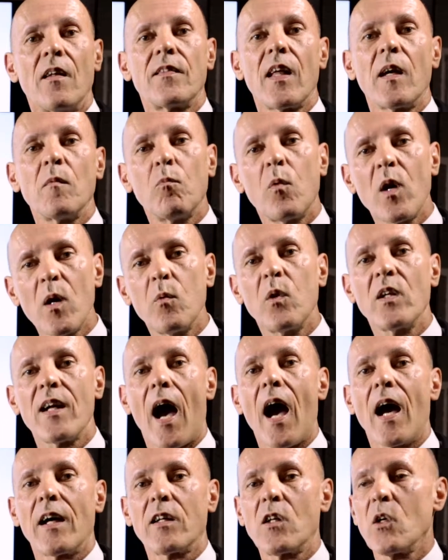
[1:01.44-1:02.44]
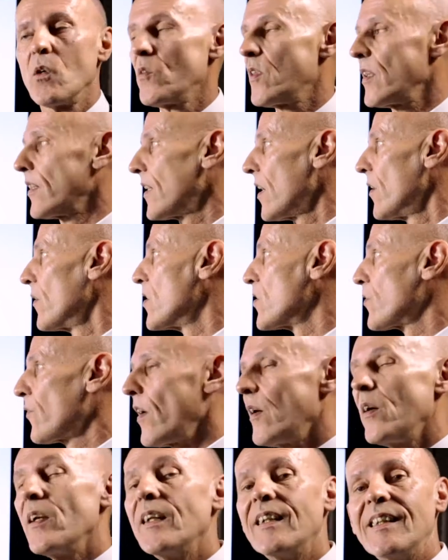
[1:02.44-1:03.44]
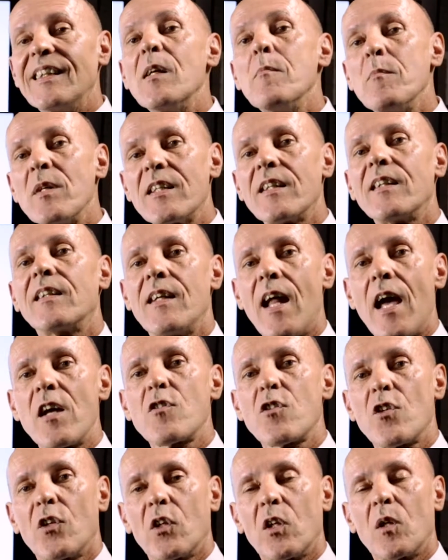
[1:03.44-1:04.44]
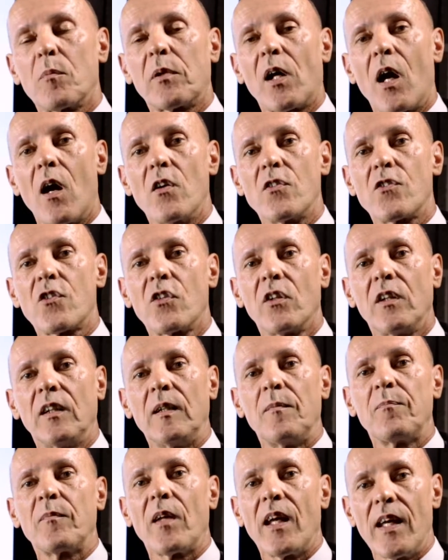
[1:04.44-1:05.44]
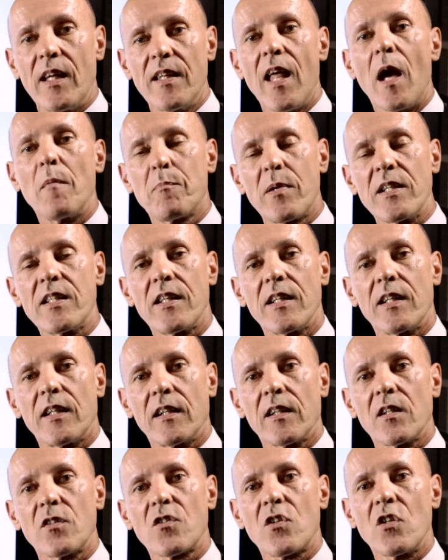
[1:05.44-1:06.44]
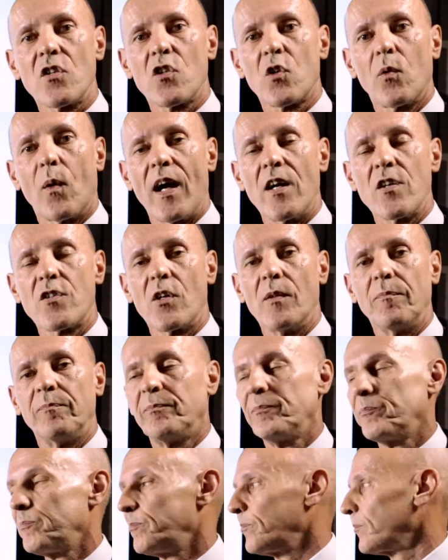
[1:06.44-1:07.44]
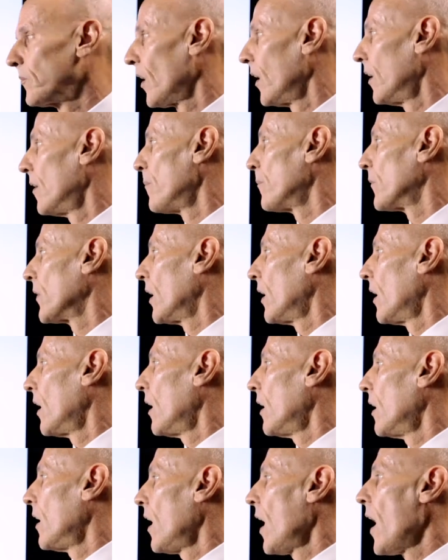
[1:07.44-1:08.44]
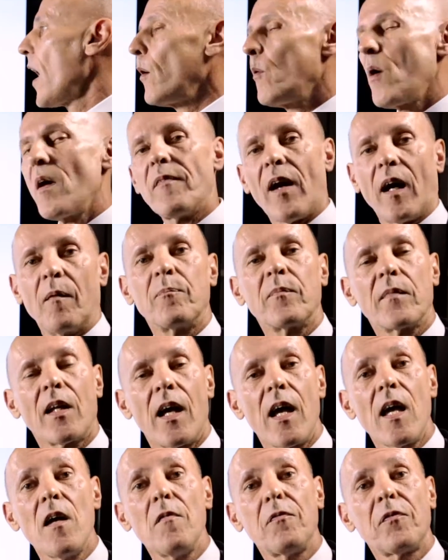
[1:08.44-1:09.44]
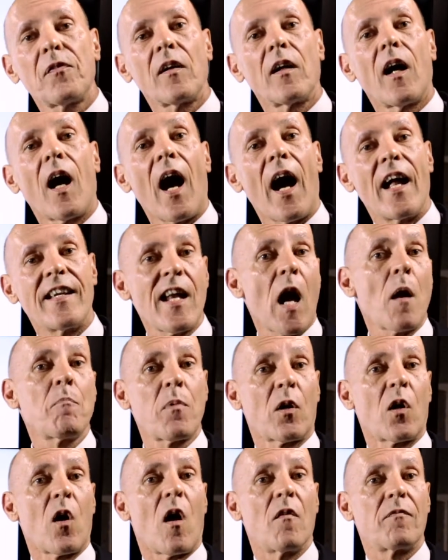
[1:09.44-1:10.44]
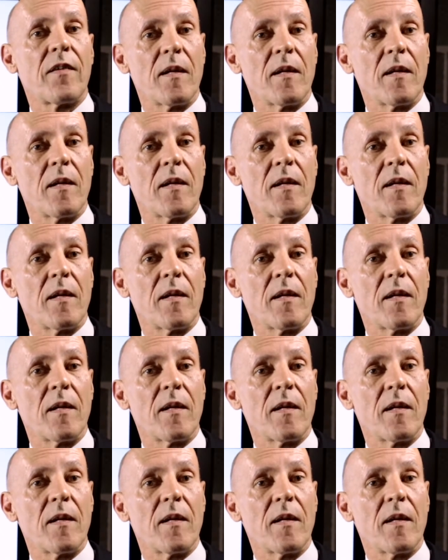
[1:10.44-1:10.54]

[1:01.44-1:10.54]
then we would argue that there is very limited national approach in that particular situation. However, if a number of